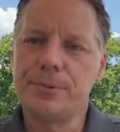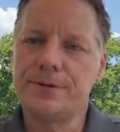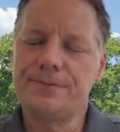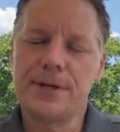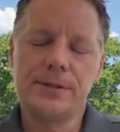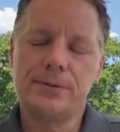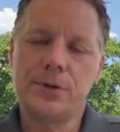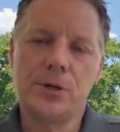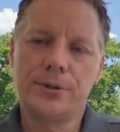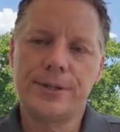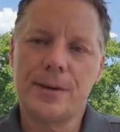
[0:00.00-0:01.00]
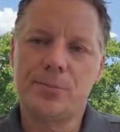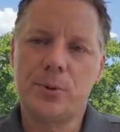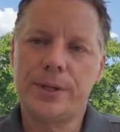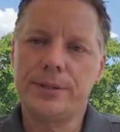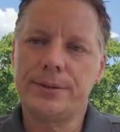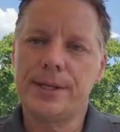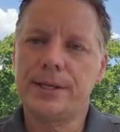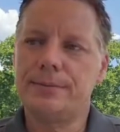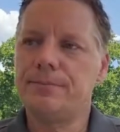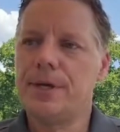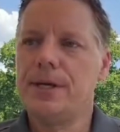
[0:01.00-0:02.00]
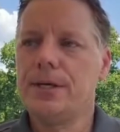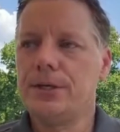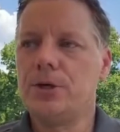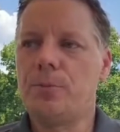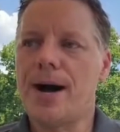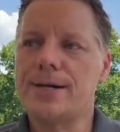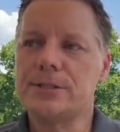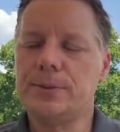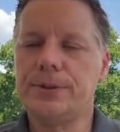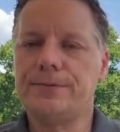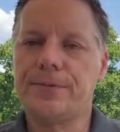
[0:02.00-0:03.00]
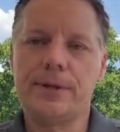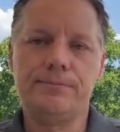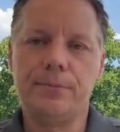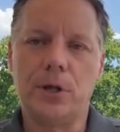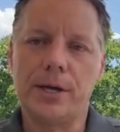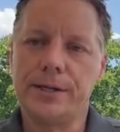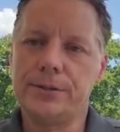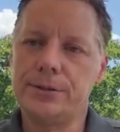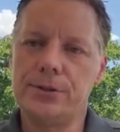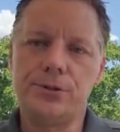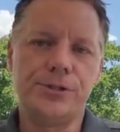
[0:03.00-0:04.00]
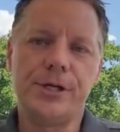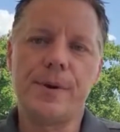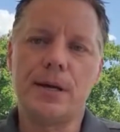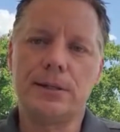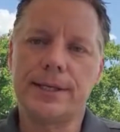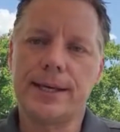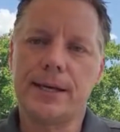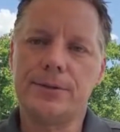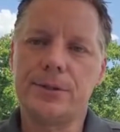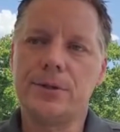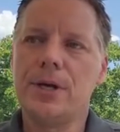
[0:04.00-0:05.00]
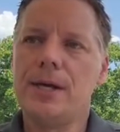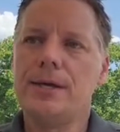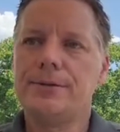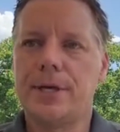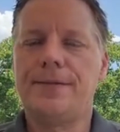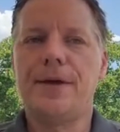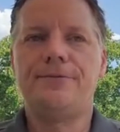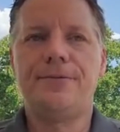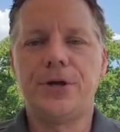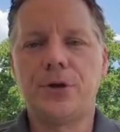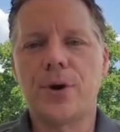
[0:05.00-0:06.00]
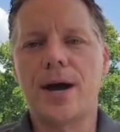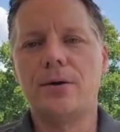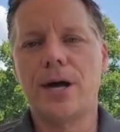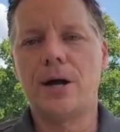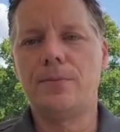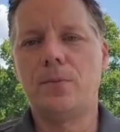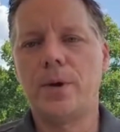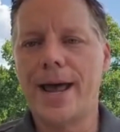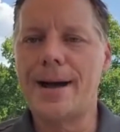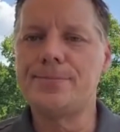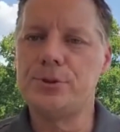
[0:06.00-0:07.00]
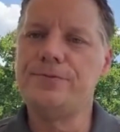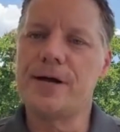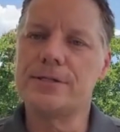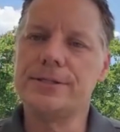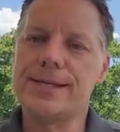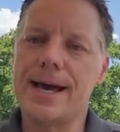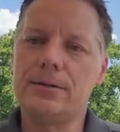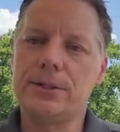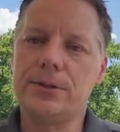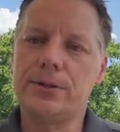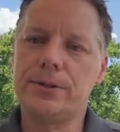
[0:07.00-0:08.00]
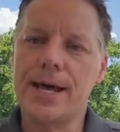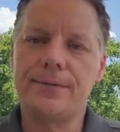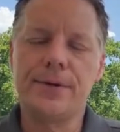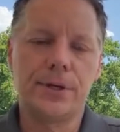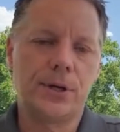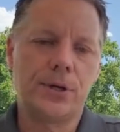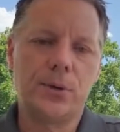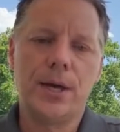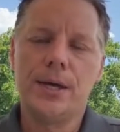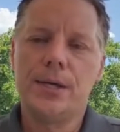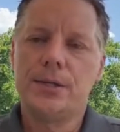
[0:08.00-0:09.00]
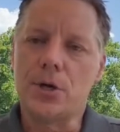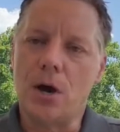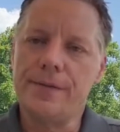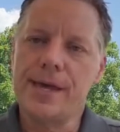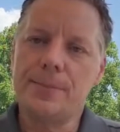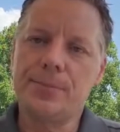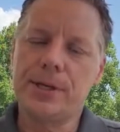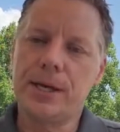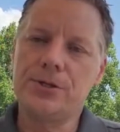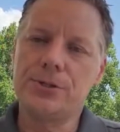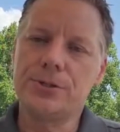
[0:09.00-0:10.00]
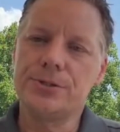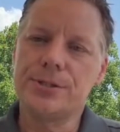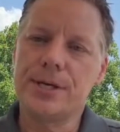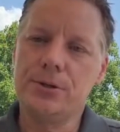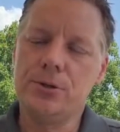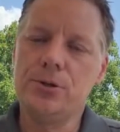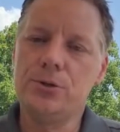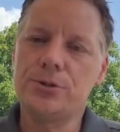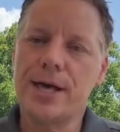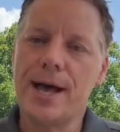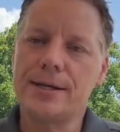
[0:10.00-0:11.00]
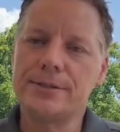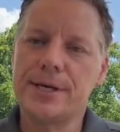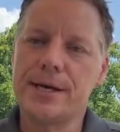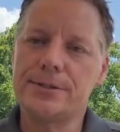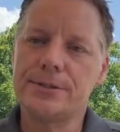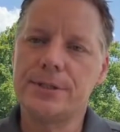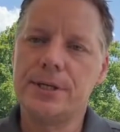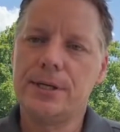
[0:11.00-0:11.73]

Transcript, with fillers: But if they don't know at that point, they can, you know, possibly if they log into your Gmail account, you know, can they figure out how what apps you've actually downloaded? Now they go to all the applications that you use to access.